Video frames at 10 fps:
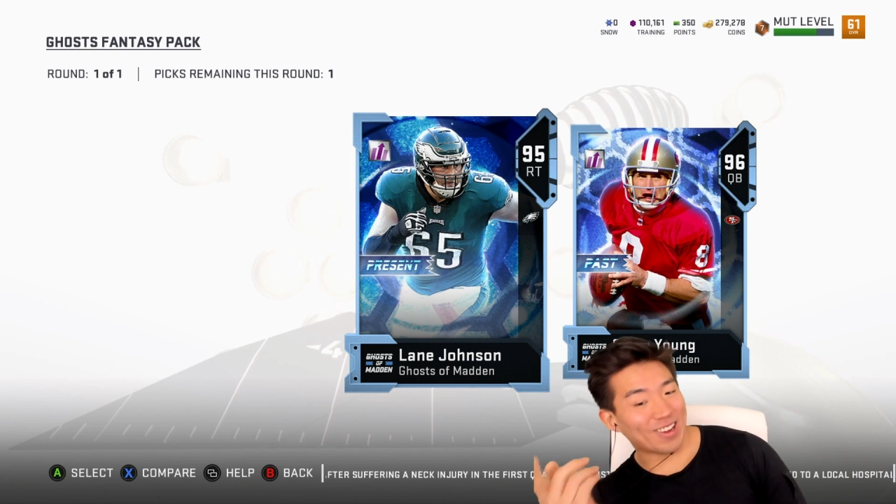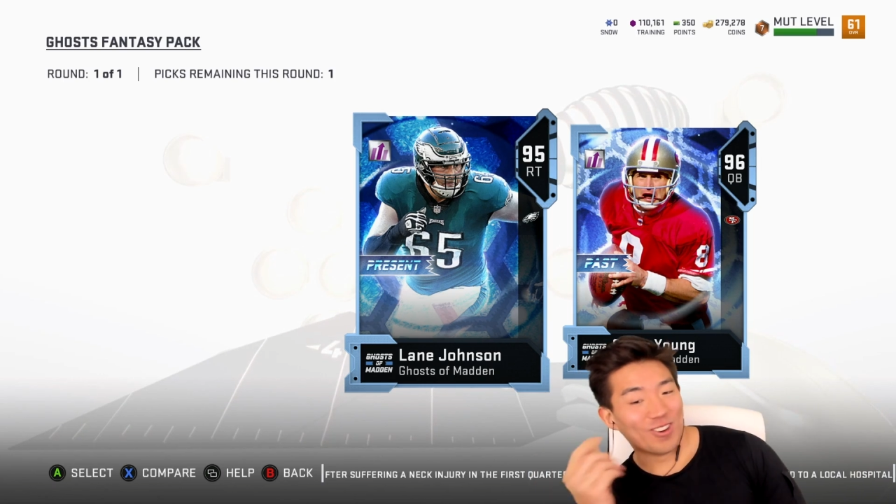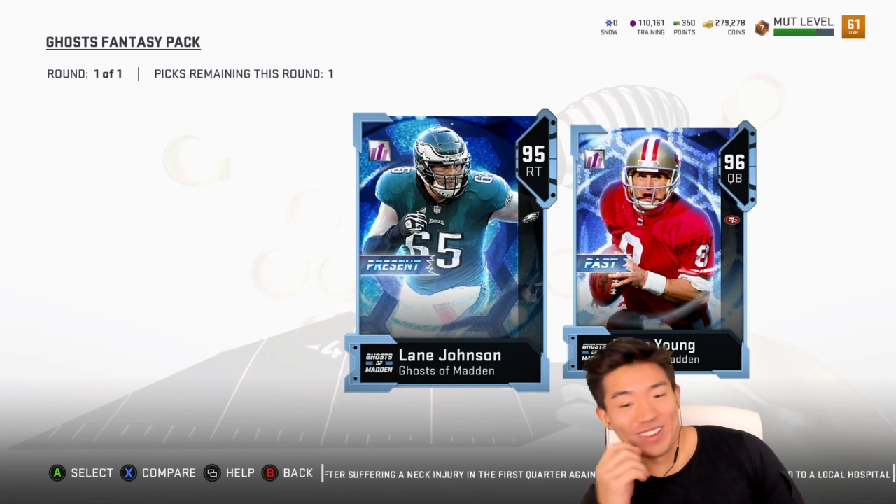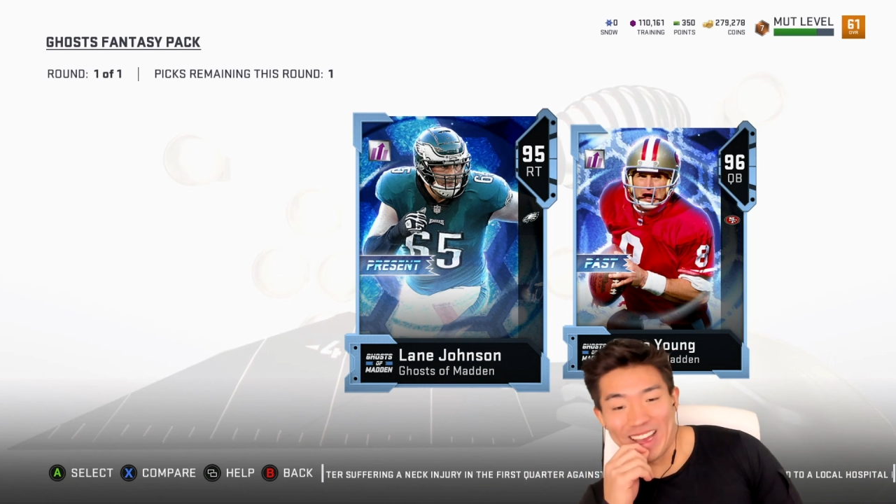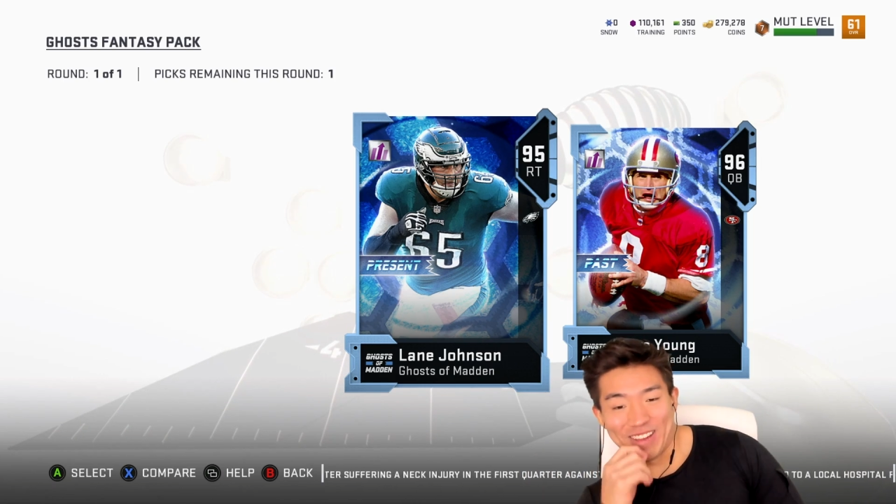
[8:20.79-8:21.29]

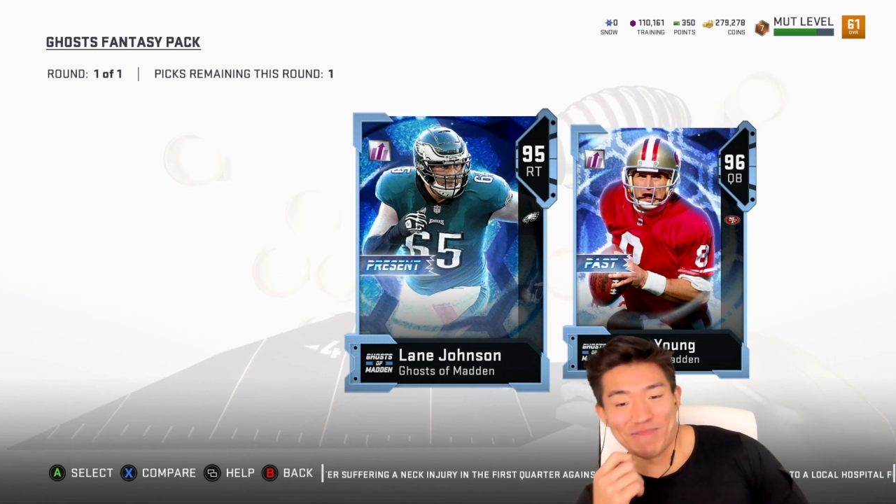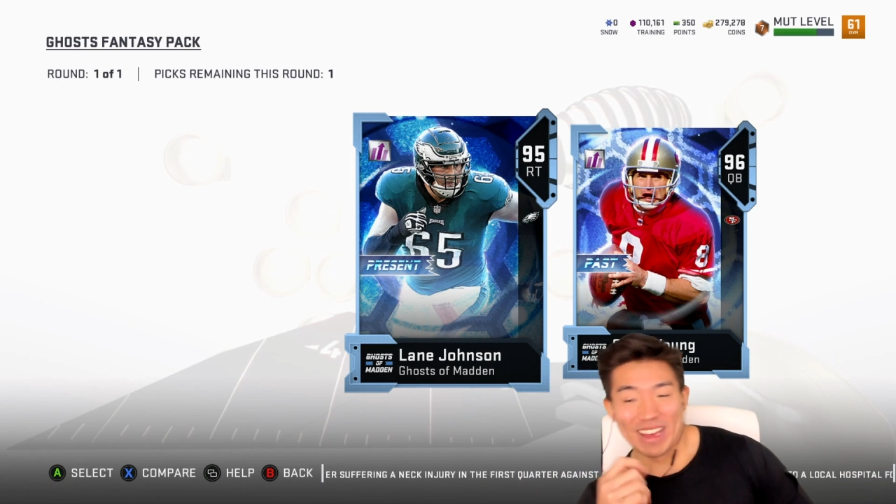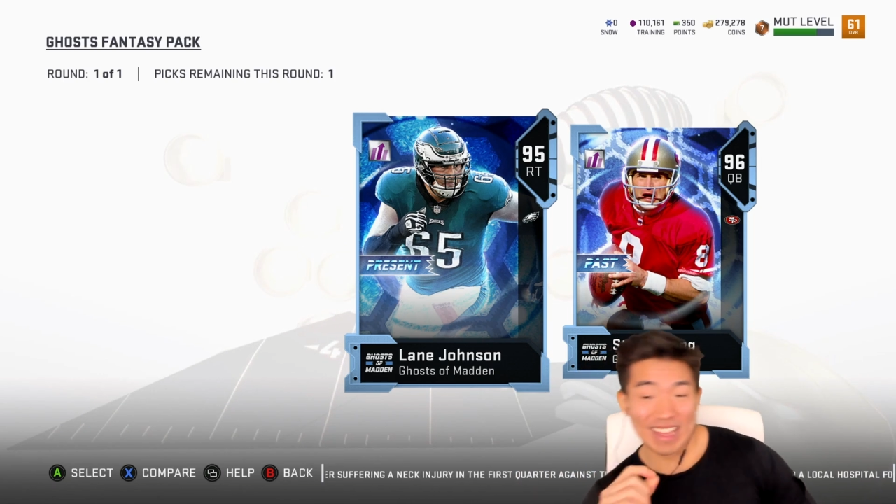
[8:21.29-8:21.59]
go late, man.